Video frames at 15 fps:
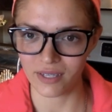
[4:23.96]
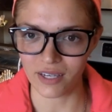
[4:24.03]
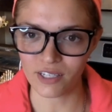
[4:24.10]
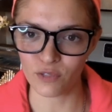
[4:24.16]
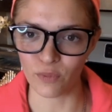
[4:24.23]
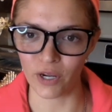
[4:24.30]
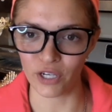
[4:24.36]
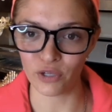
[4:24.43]

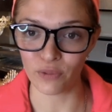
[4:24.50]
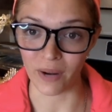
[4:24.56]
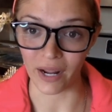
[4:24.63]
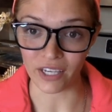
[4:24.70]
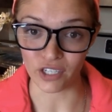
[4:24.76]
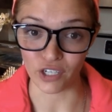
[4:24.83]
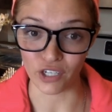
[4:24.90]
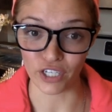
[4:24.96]
is where you
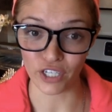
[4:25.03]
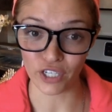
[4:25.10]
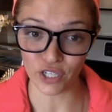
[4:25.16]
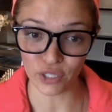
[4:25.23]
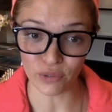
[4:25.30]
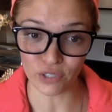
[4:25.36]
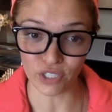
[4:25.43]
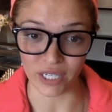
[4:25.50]
write your
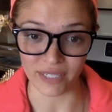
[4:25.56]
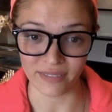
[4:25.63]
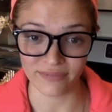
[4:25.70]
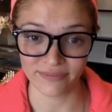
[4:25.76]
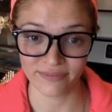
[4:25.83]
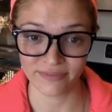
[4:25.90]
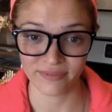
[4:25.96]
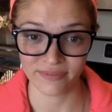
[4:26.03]
conclusion.
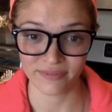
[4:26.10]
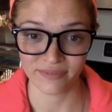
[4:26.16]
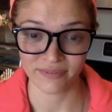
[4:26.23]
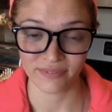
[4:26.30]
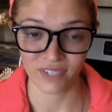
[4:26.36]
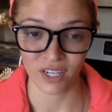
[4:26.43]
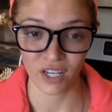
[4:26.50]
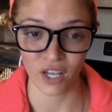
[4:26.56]

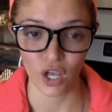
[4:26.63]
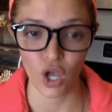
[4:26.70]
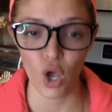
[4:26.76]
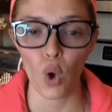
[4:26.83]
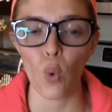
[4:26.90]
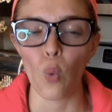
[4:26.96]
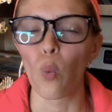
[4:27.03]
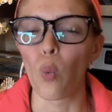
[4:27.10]

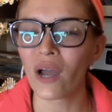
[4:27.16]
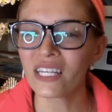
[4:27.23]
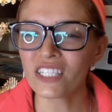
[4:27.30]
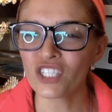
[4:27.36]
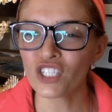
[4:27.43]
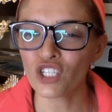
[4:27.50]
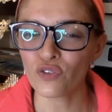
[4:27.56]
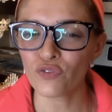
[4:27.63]
What
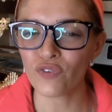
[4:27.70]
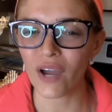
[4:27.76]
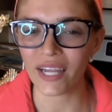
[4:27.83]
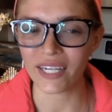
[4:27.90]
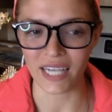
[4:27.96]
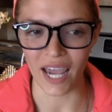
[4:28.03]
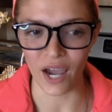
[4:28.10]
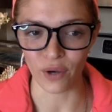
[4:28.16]
did you
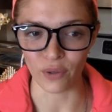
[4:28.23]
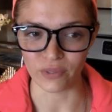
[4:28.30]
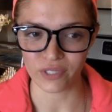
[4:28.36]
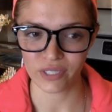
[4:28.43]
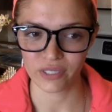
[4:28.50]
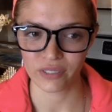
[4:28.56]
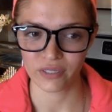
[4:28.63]
find out?